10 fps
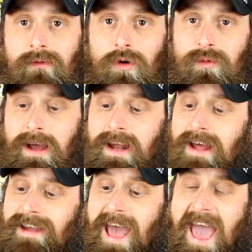Volkswagen
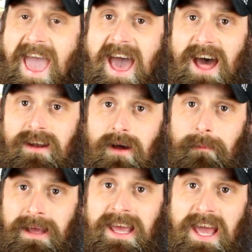had to add a
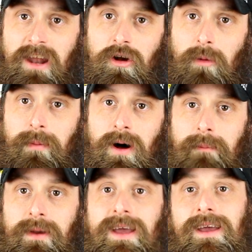mechanical
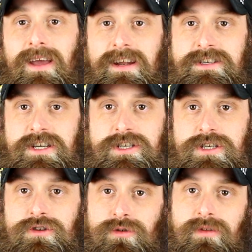pump in
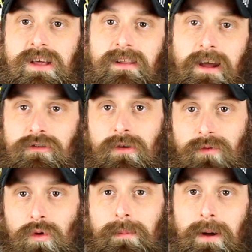addition to the electric
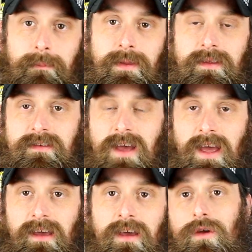fuel pump in the
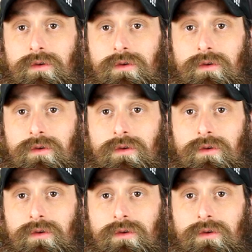tank.